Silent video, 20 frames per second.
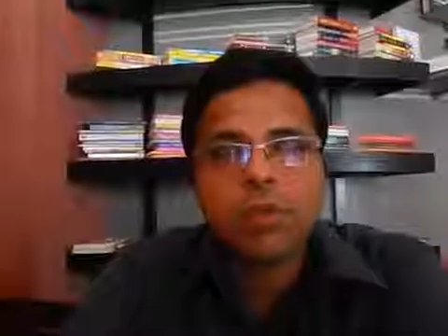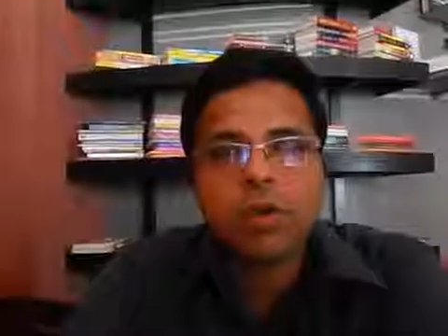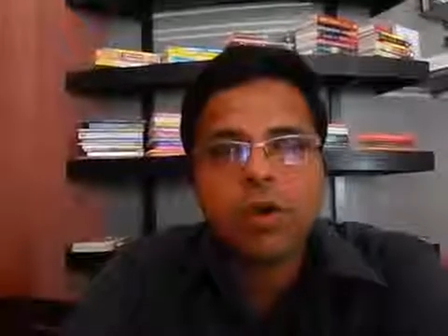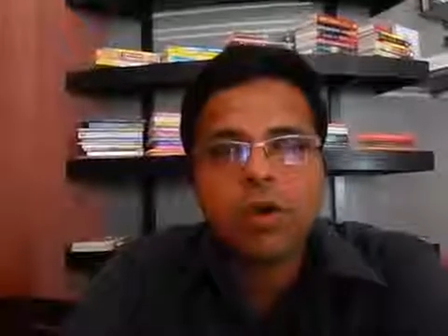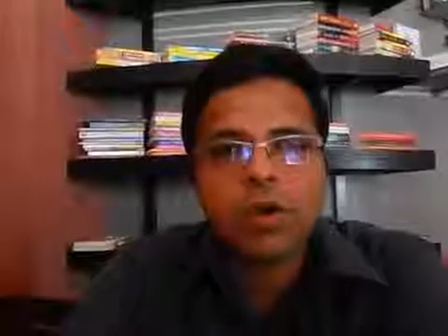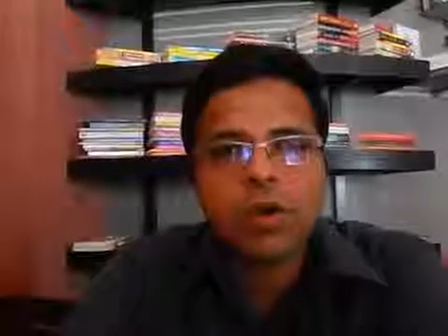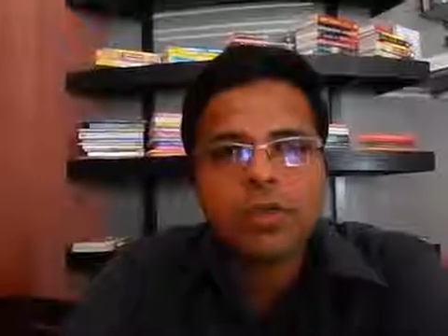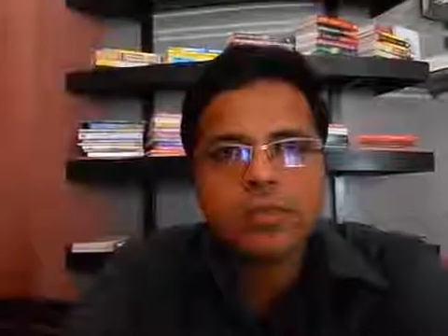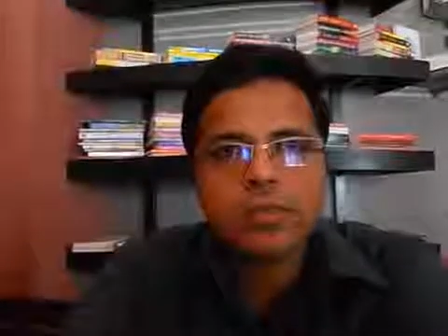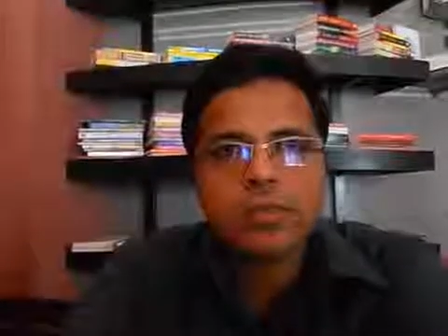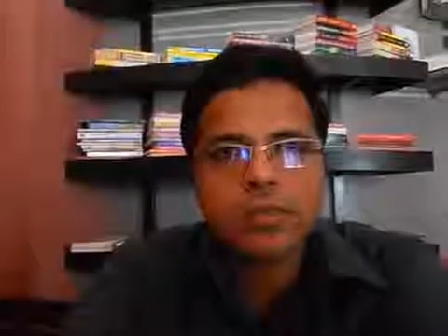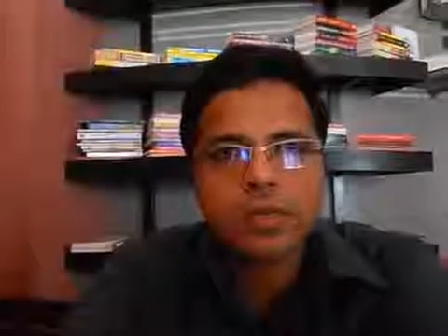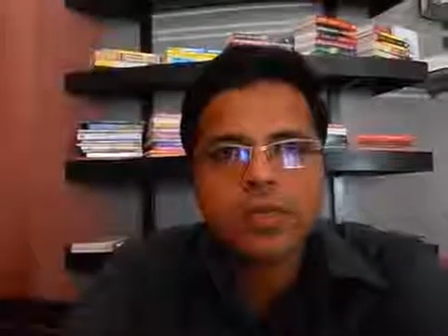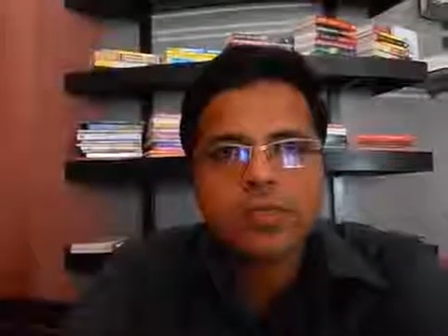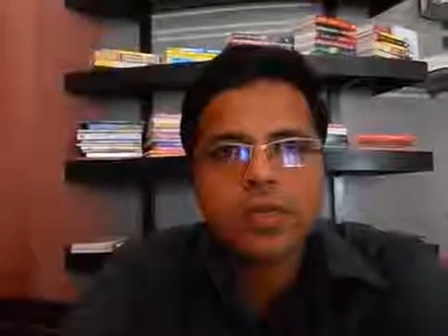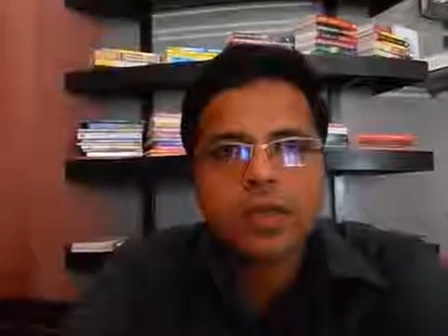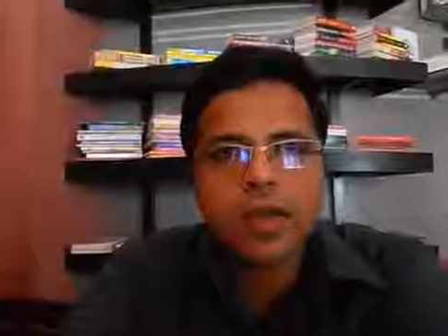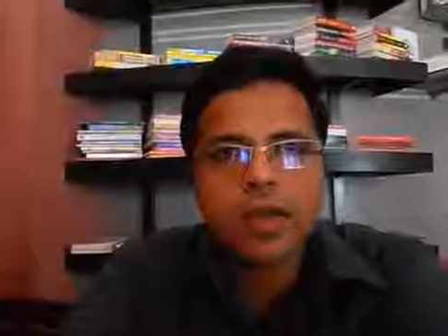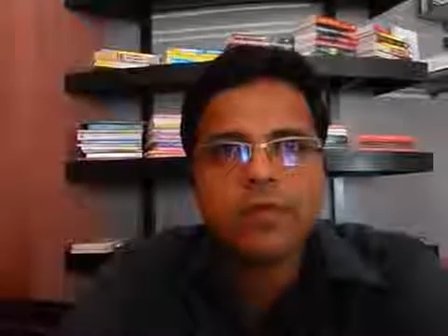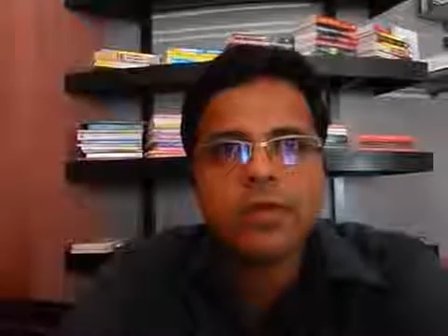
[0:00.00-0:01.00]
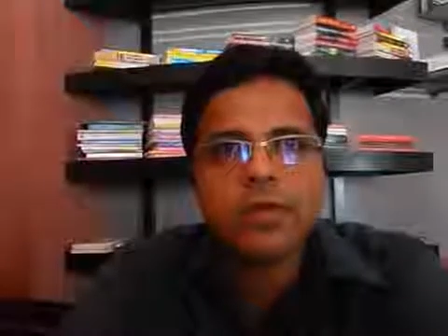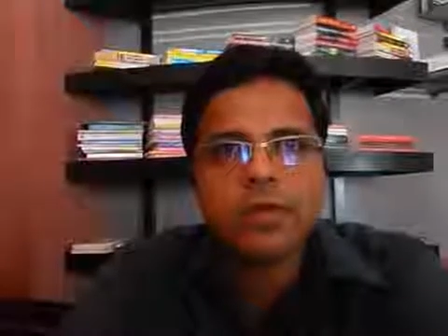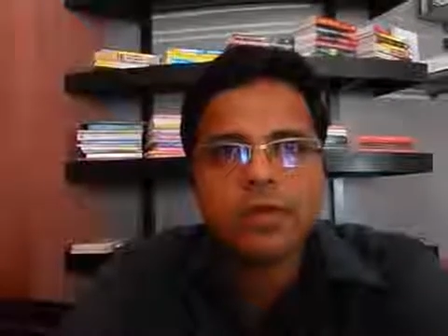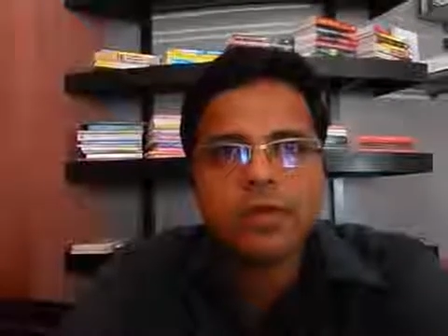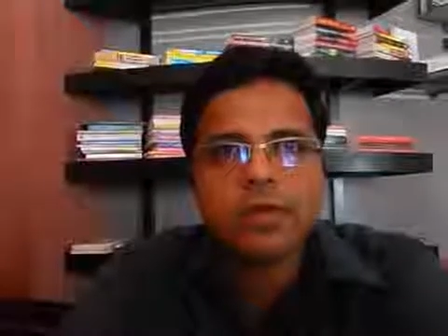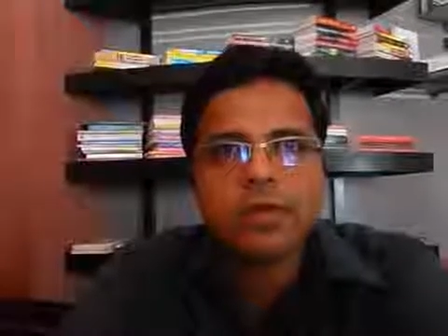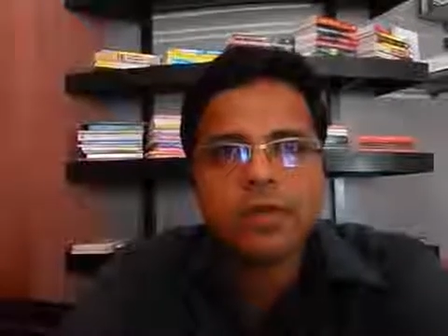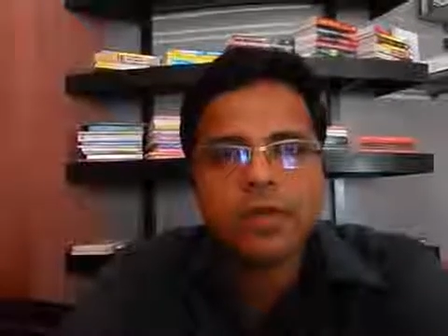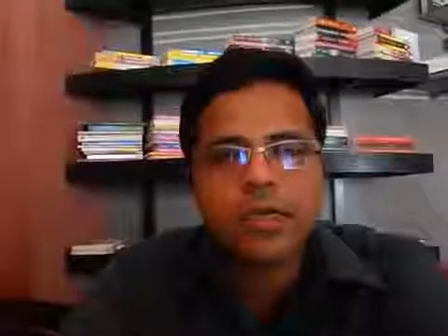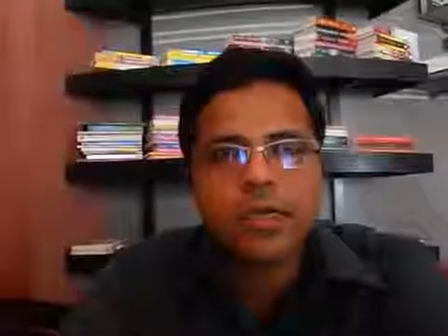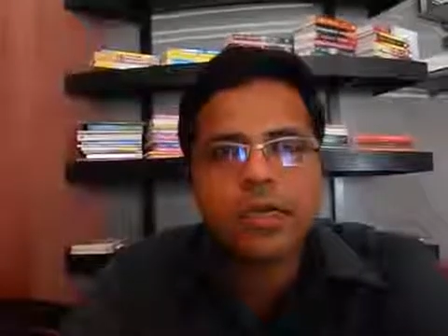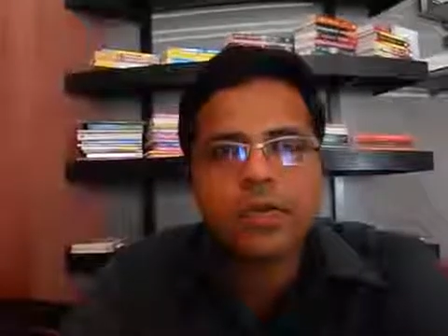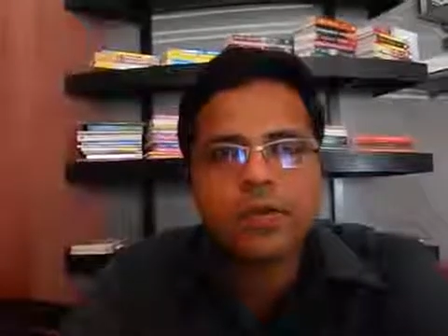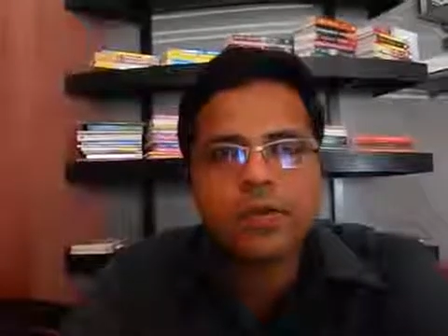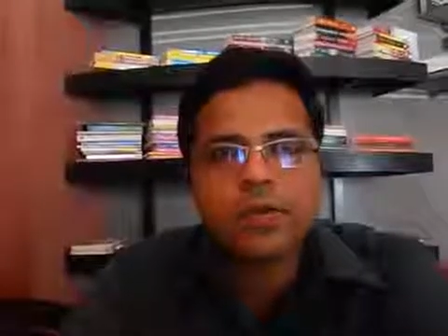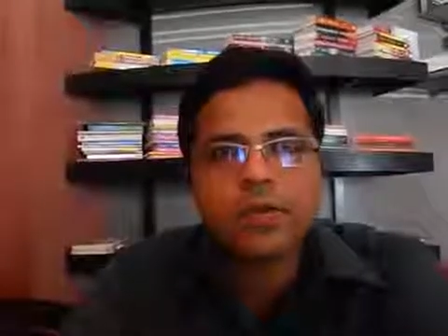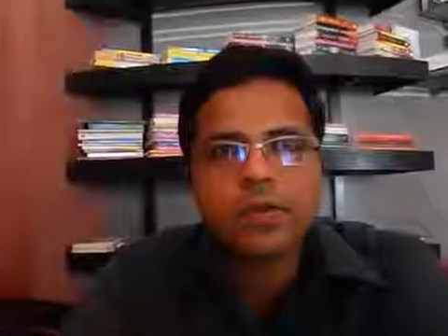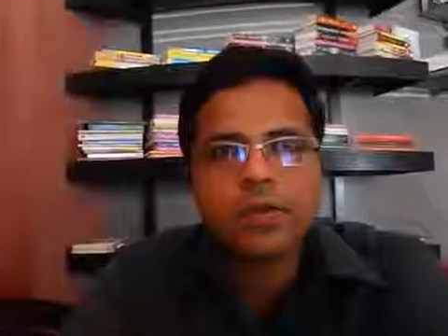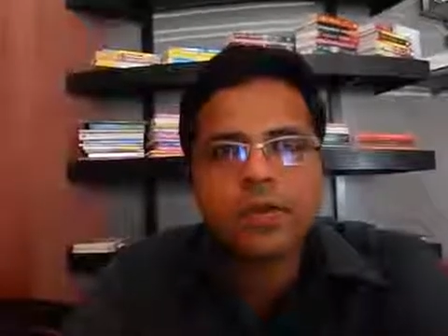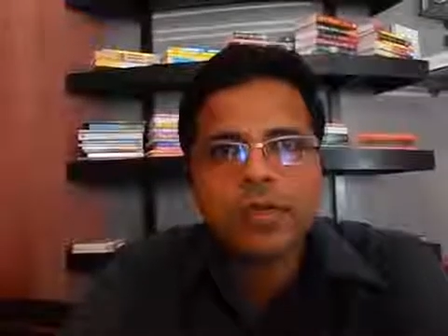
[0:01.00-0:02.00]
August 2011 in
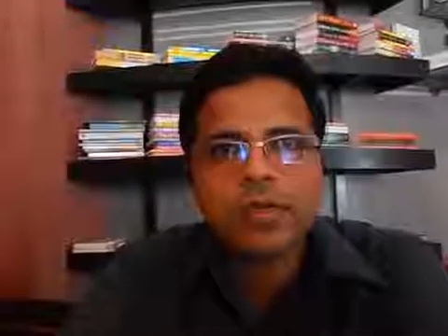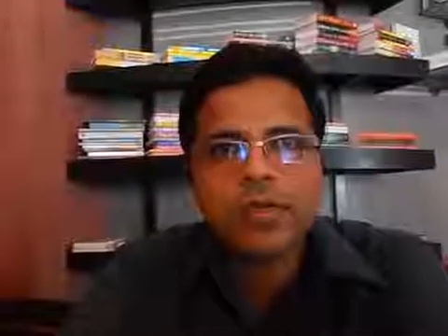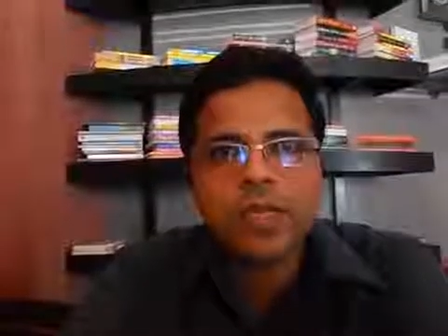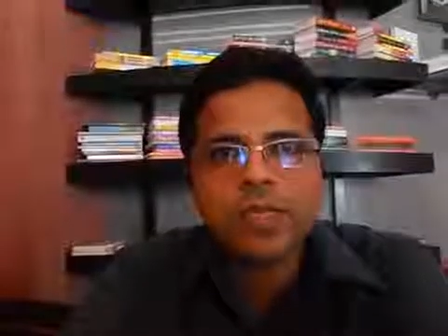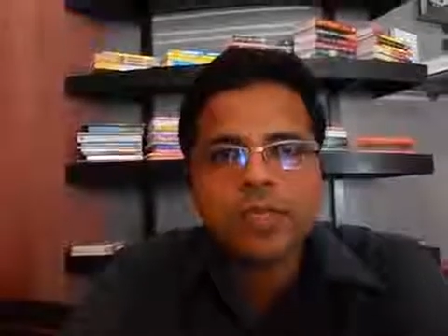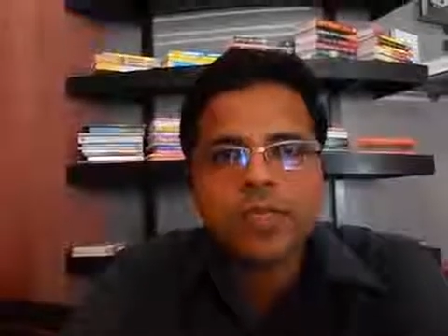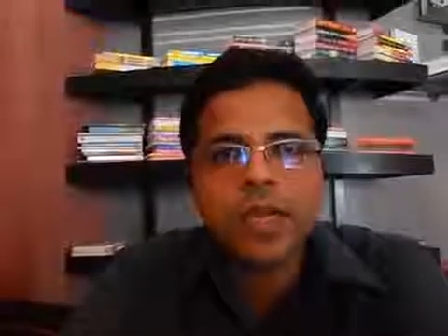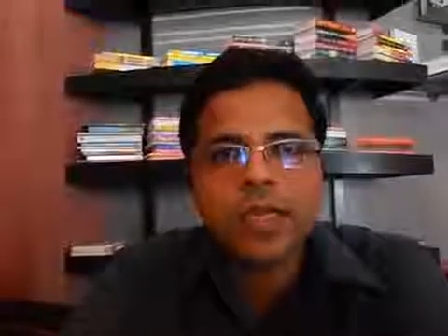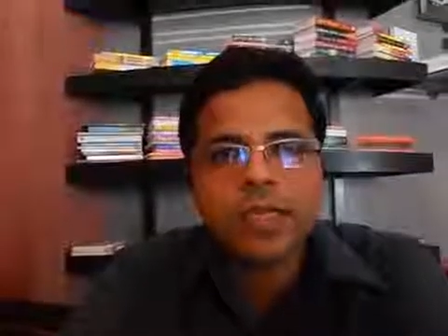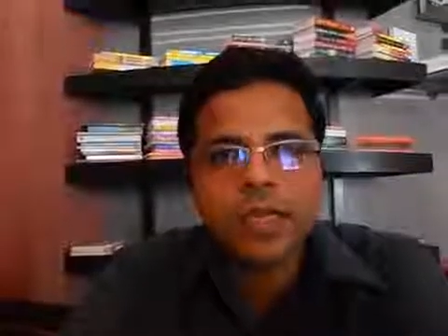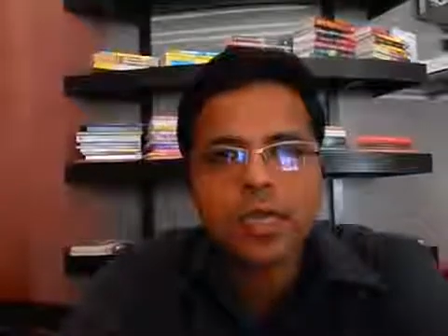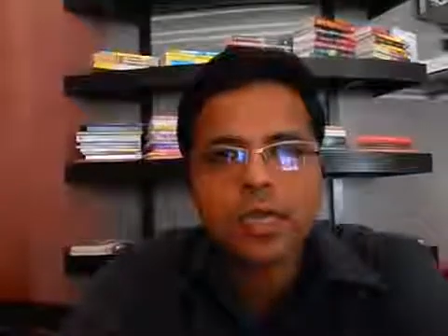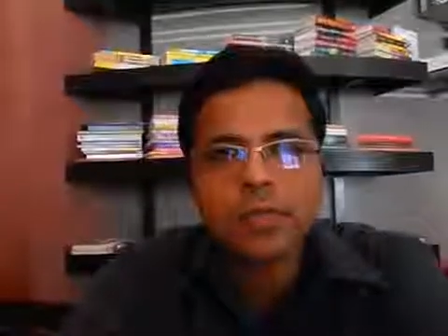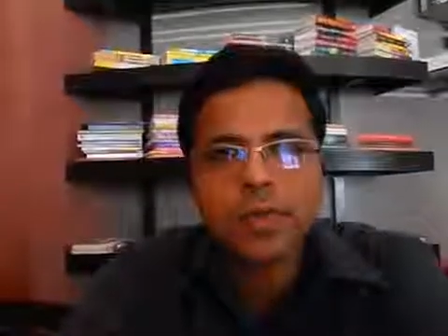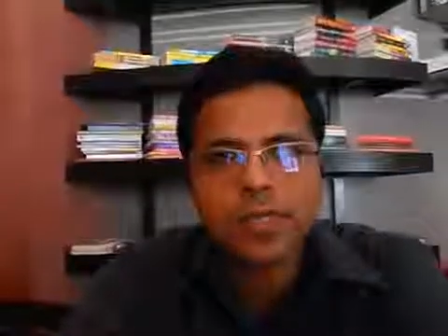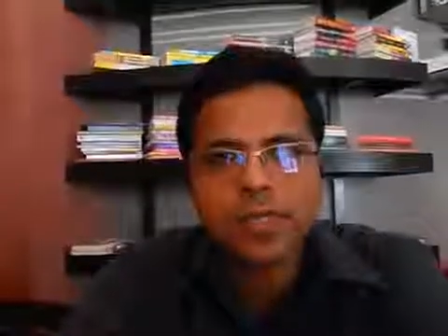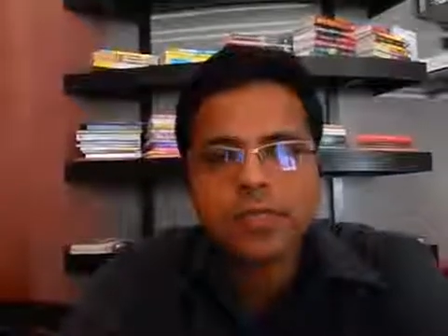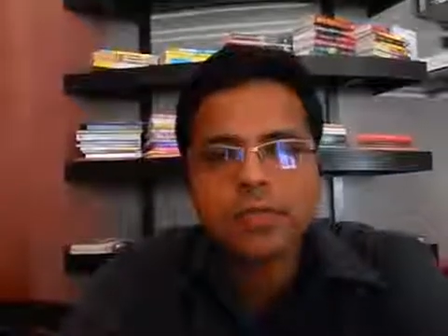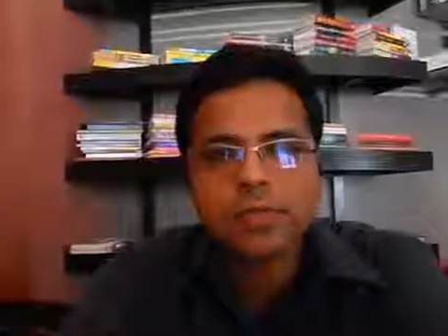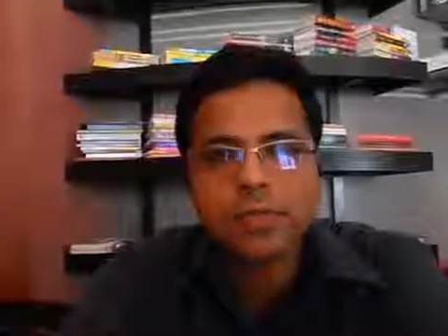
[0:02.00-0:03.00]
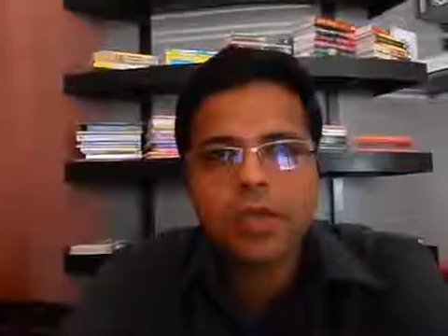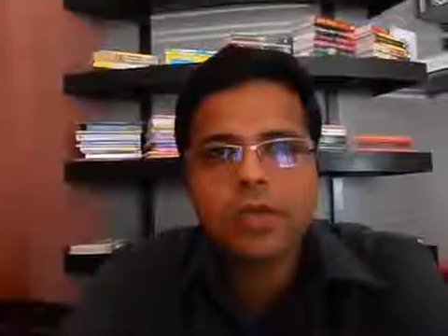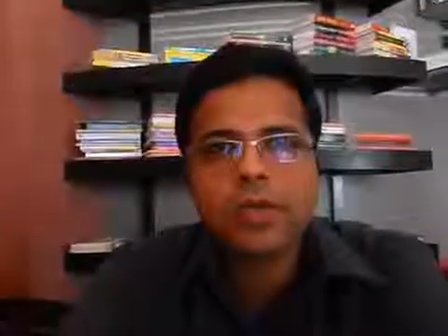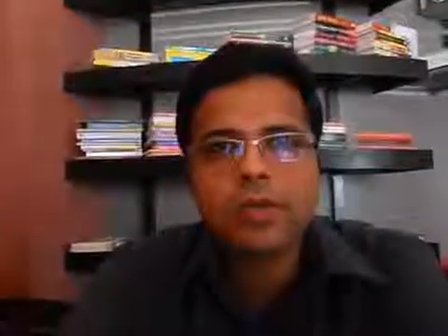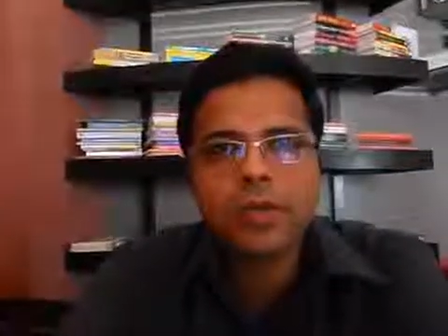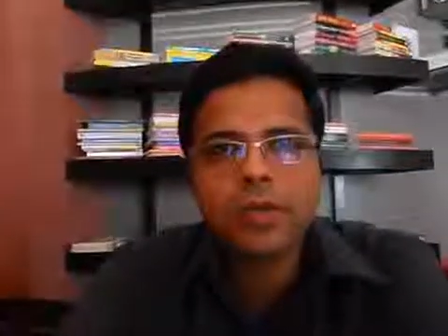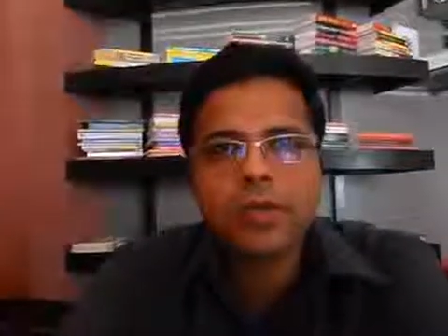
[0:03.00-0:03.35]
the Indira Nagar batch in Bangalore.